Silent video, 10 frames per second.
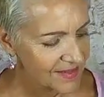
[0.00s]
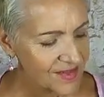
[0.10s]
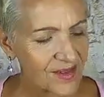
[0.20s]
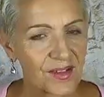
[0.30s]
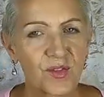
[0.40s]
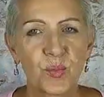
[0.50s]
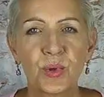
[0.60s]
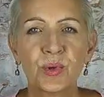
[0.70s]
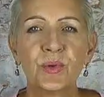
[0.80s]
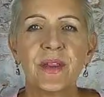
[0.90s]
Oh, you
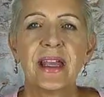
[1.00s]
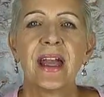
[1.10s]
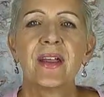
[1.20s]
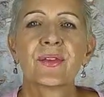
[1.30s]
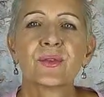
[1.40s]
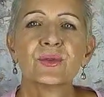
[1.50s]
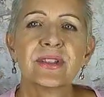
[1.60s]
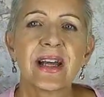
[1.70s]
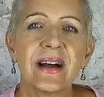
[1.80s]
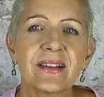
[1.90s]
pull the ethereal
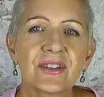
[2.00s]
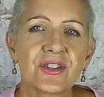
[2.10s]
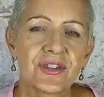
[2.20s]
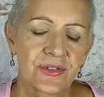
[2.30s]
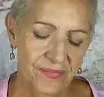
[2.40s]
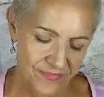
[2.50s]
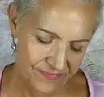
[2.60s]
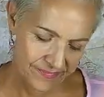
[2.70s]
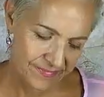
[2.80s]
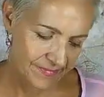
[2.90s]
touch,
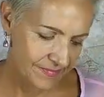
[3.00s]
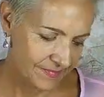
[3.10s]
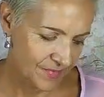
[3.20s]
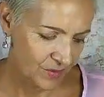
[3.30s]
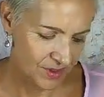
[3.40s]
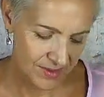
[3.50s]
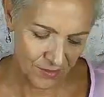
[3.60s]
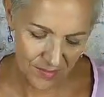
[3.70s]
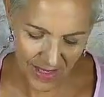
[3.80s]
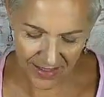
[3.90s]
which is
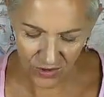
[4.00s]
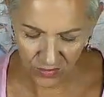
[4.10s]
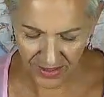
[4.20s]
all about your